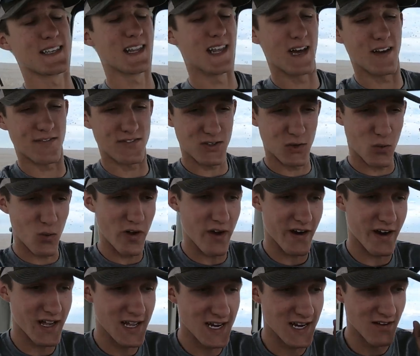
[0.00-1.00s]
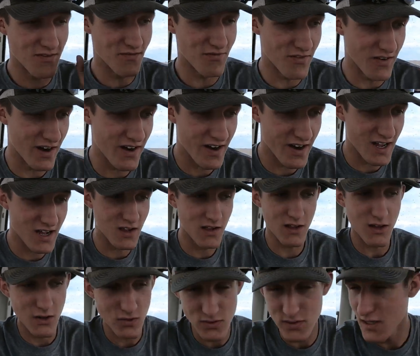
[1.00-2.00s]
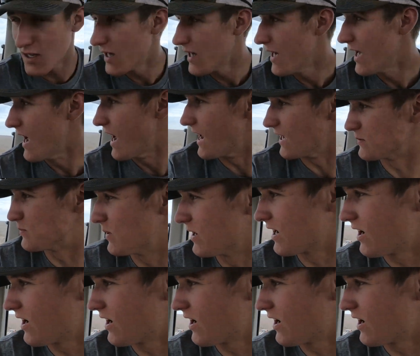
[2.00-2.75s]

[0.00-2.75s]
left. So we are getting very close. It's been